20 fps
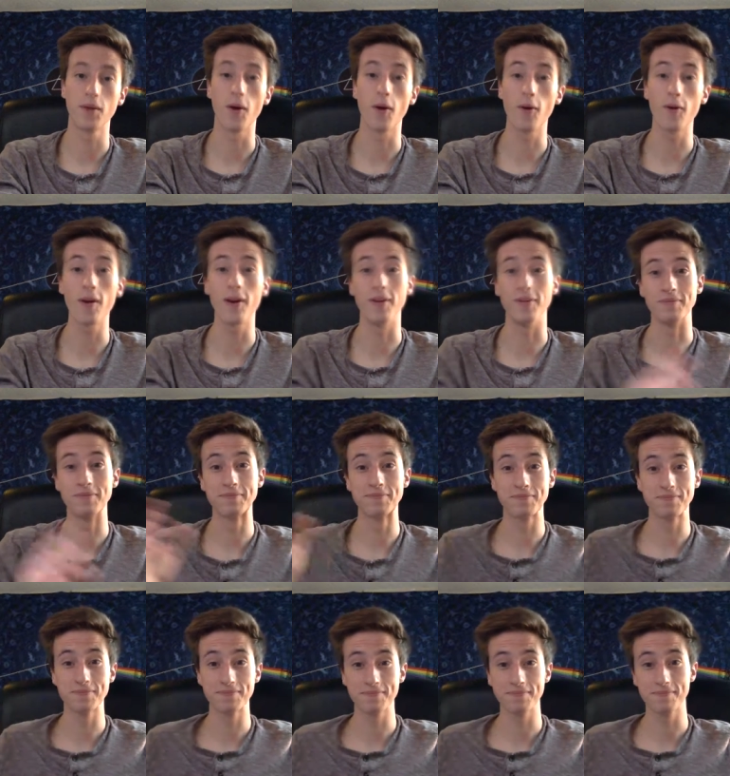All right,
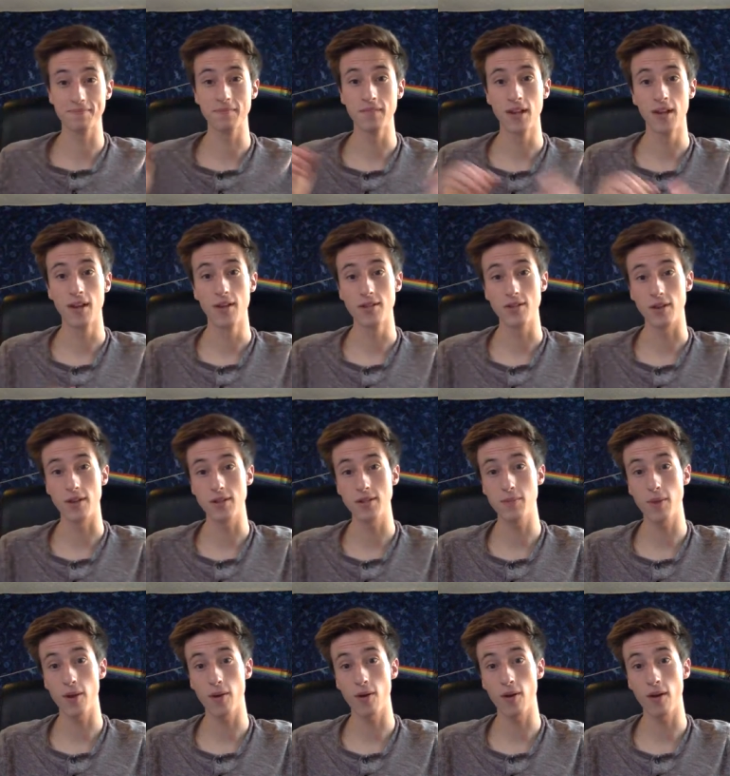so that's
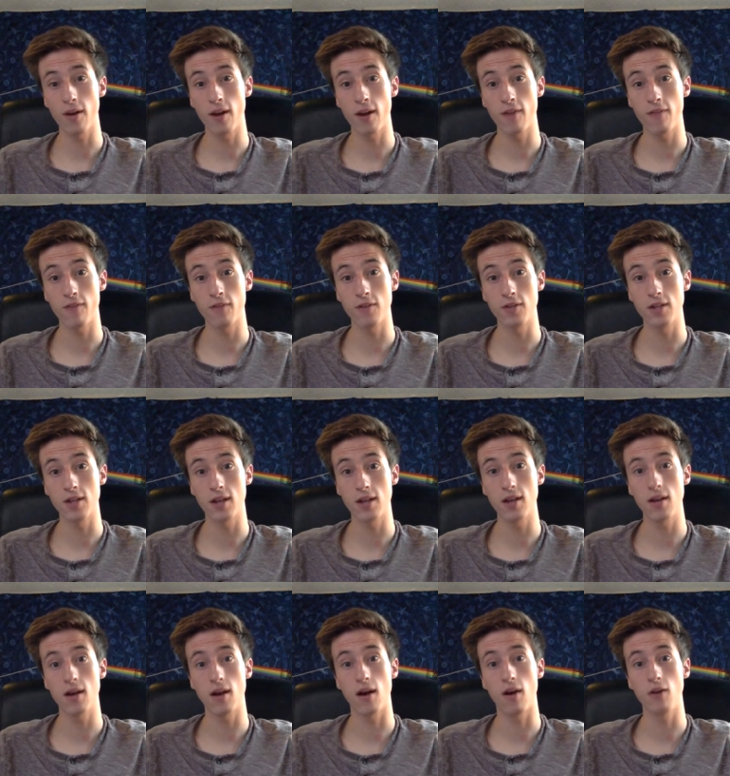about all I have for today.